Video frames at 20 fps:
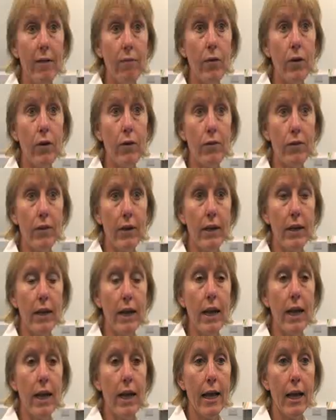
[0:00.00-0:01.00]
involved in
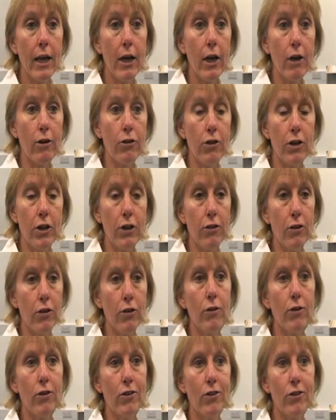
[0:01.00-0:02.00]
coaching, so
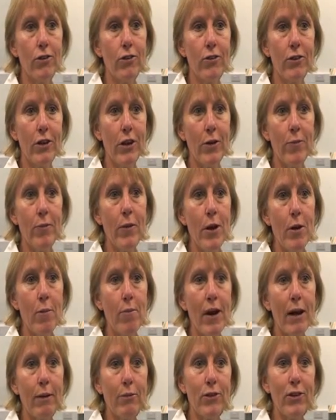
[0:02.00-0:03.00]
not just
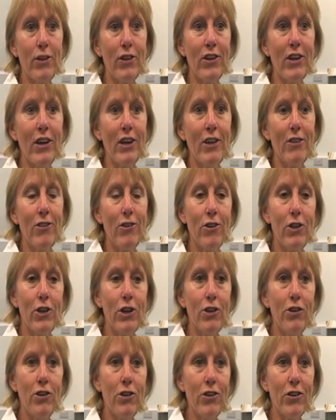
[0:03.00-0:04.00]
perhaps the
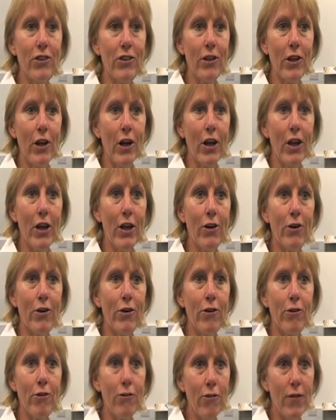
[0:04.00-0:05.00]
traditional
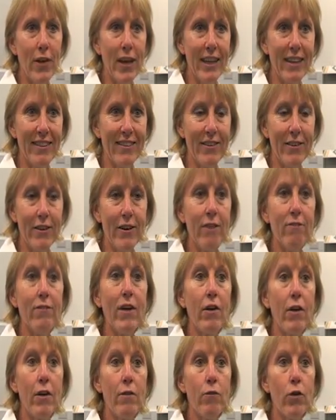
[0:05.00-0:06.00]
young, fit and
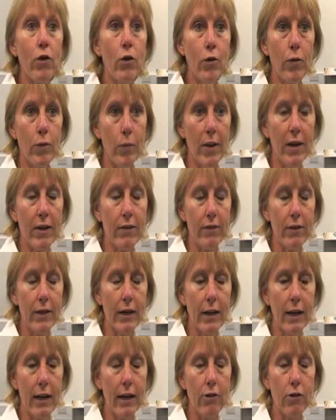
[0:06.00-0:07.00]
very involved person
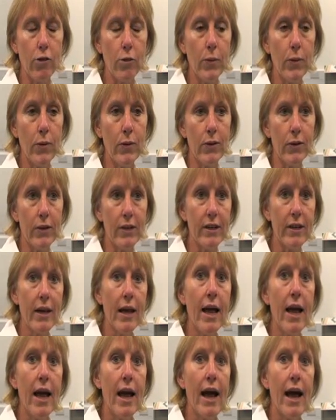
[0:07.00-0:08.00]
in sport.
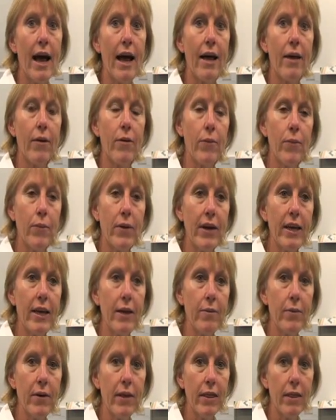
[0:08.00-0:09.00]
And
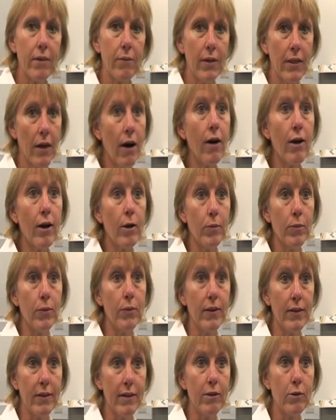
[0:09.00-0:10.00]
working with
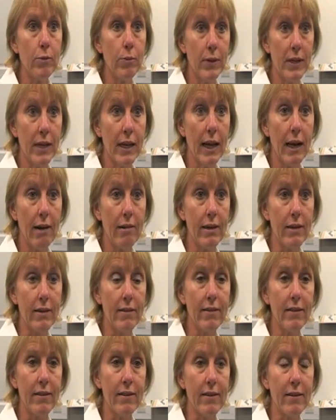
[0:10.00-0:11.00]
Hartlepool in this particular
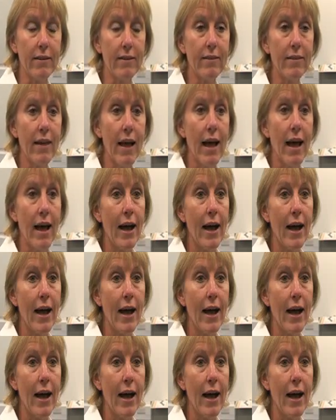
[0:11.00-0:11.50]
instance,